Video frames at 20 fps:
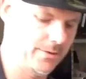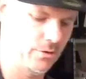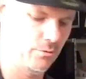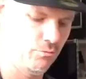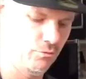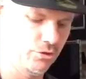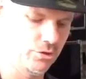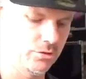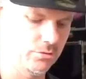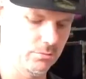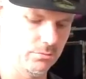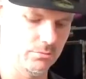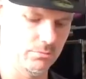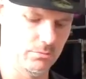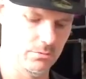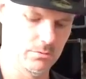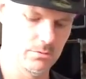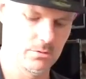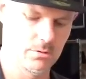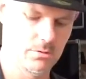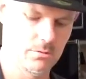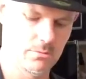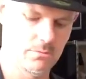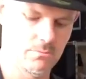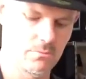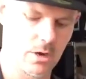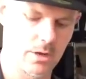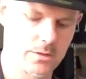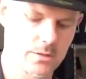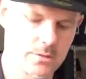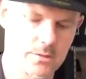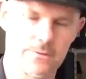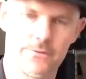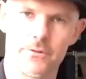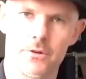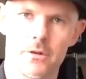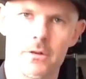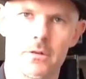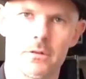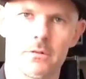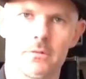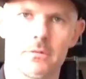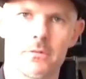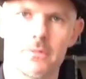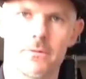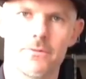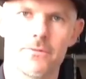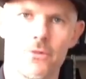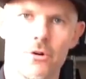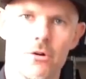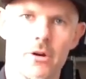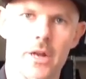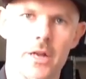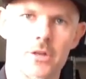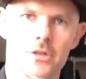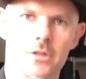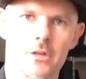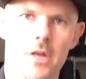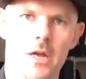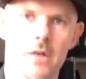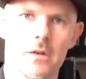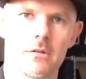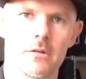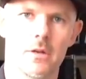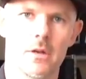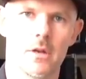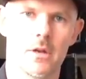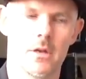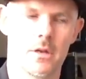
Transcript: the original runs of a foreign agent. And